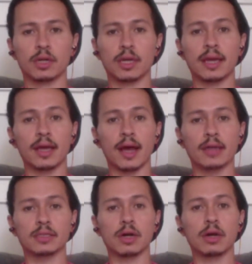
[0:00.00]
getting
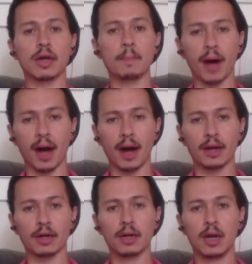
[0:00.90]
cast on
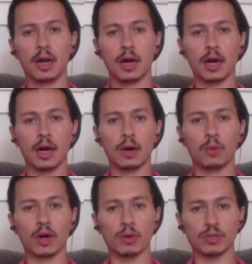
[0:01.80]
Empire,
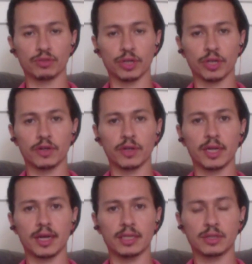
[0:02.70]
where I was a recurring
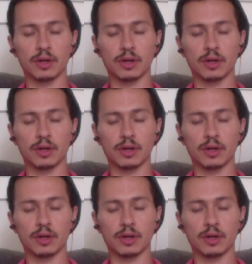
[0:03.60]
guest